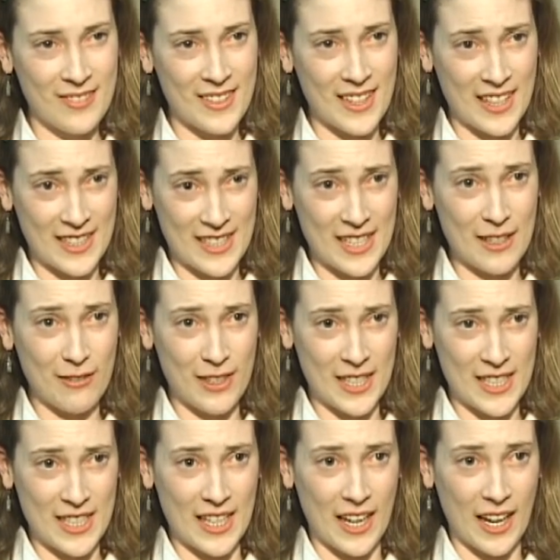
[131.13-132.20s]
A
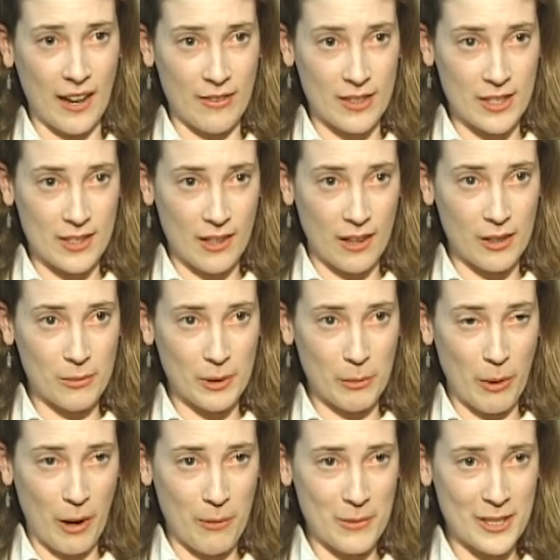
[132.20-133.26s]
DVD I have to solemnly
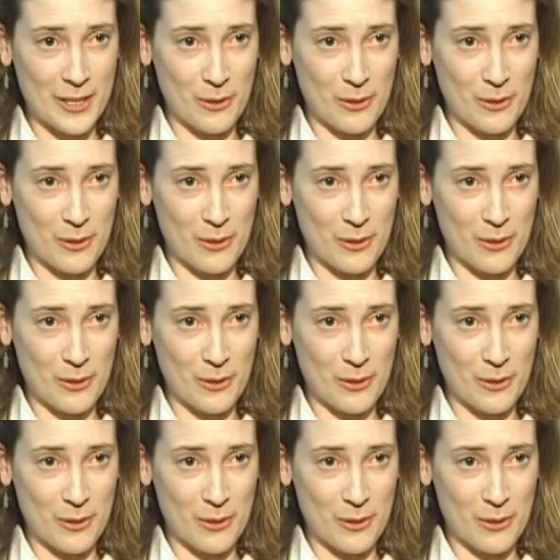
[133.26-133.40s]
promise